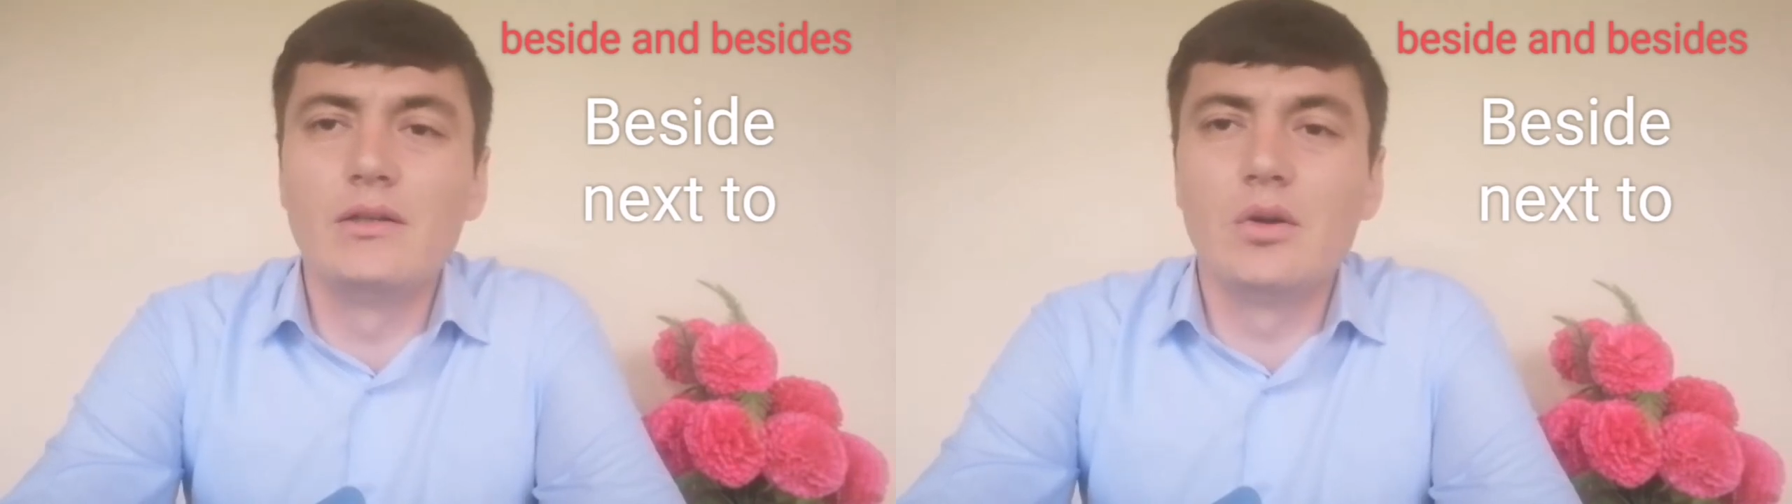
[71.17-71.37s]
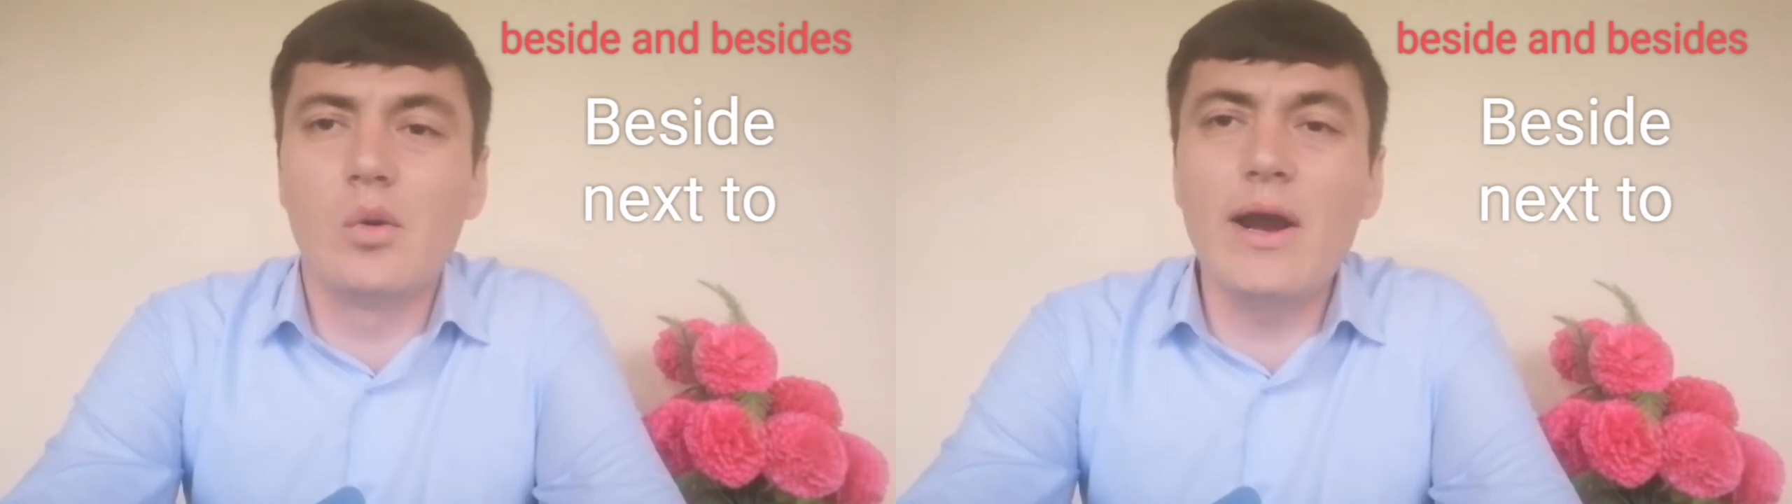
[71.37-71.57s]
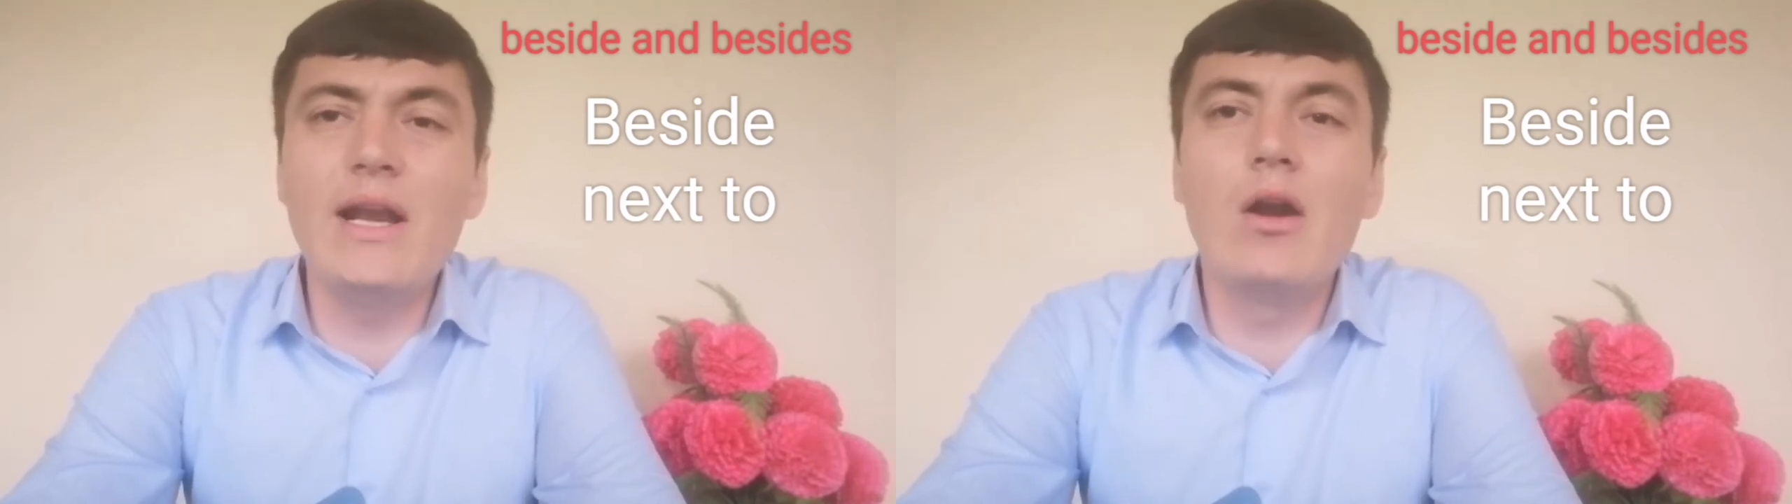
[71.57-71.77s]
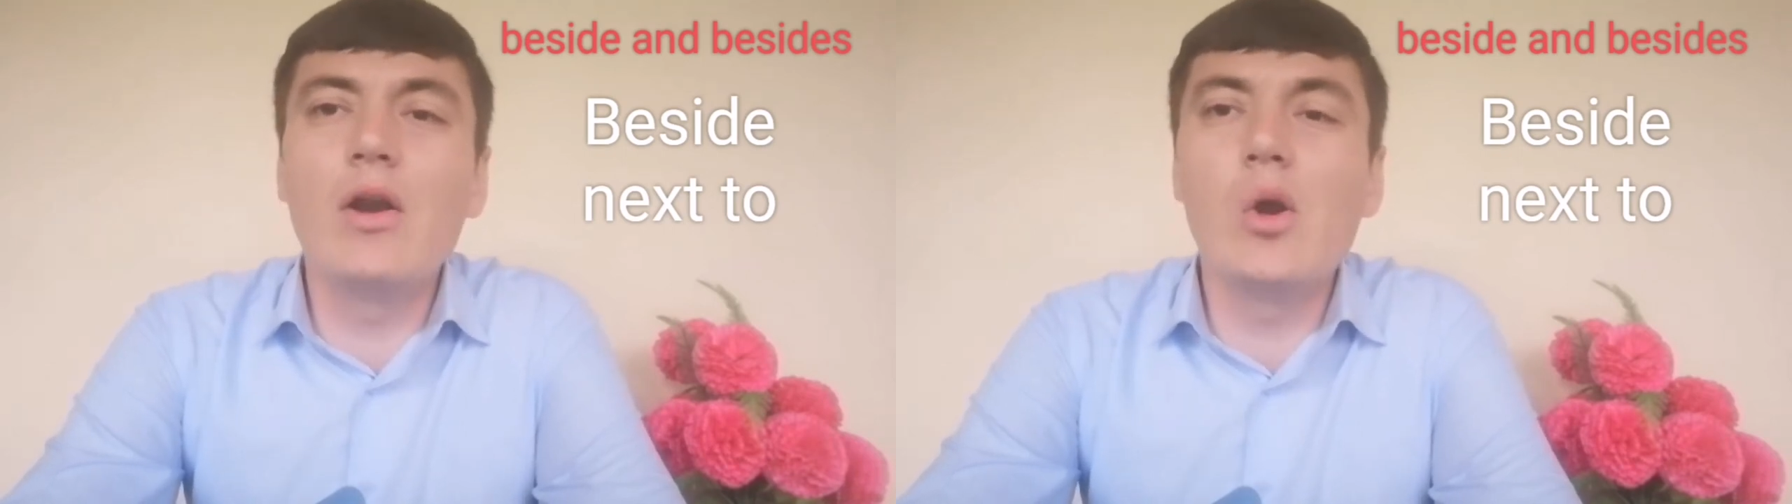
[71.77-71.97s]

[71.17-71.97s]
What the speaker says: write down